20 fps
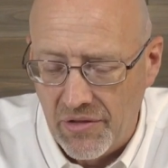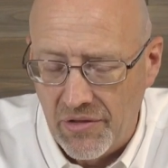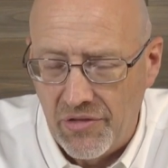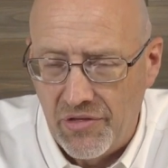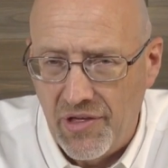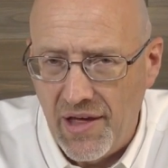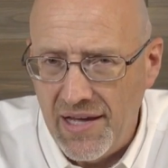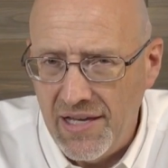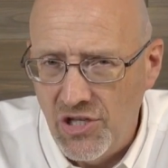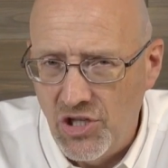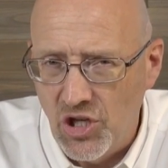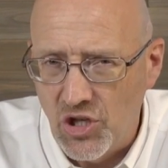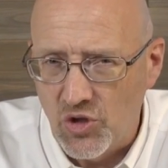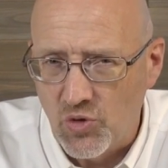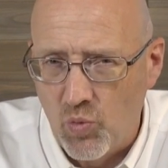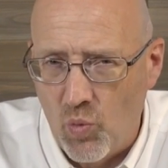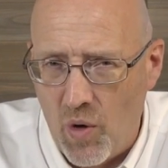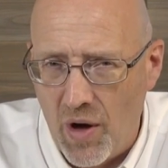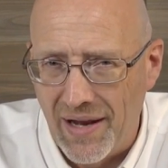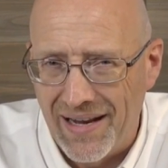They
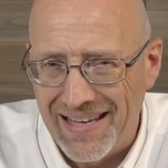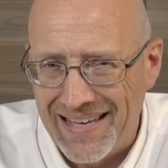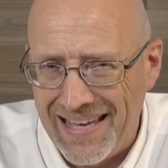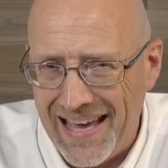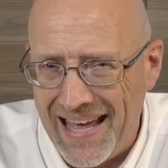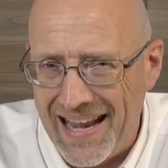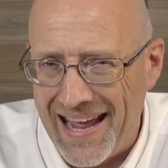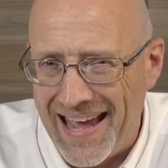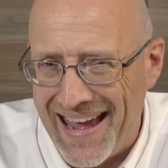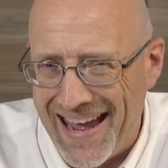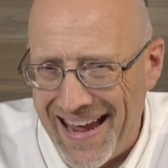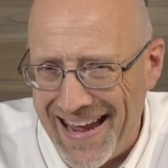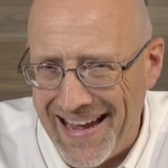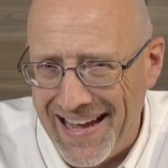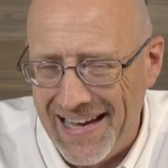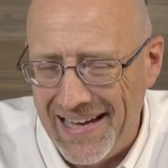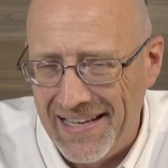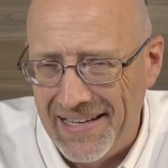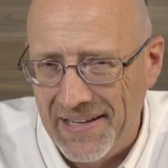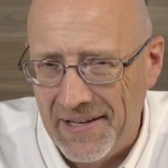just want to get
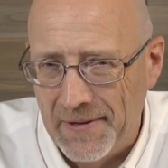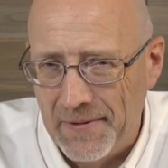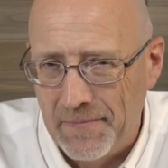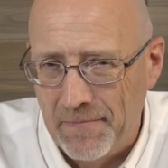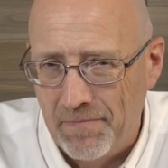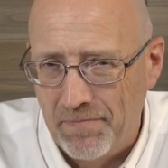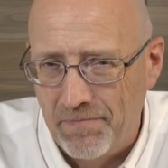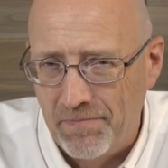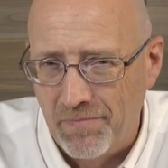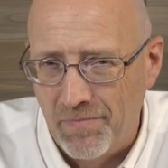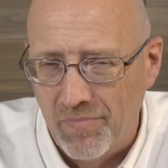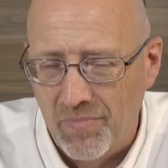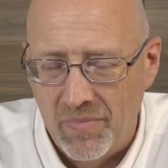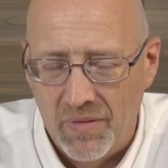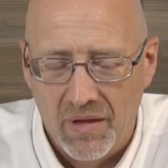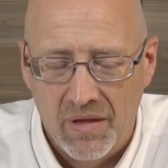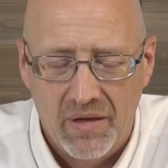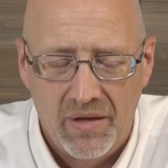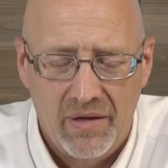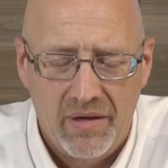ahead.
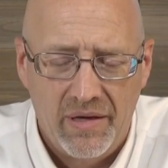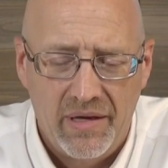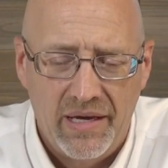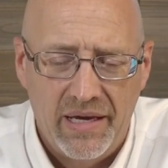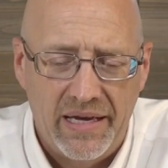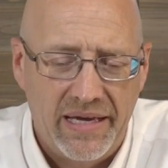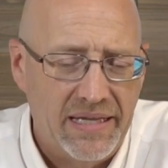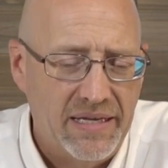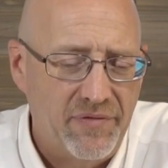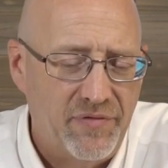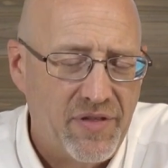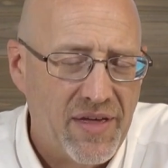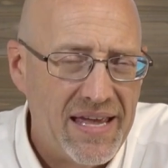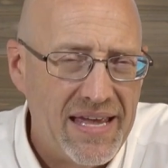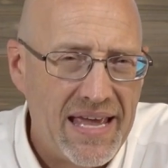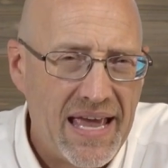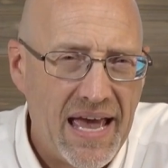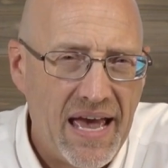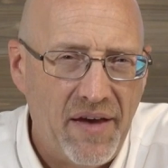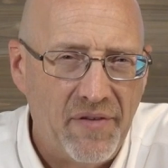And if
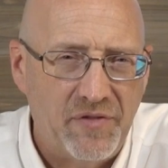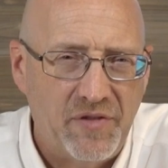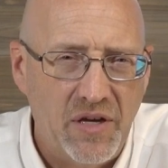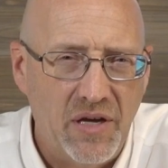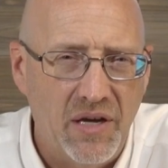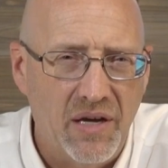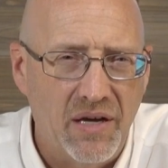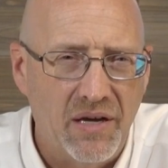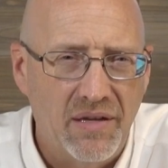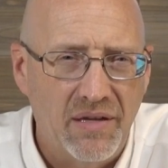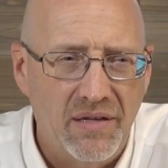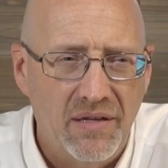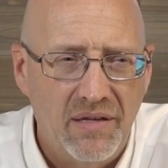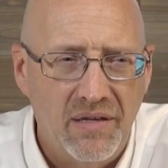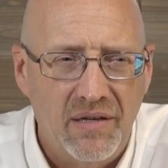they have to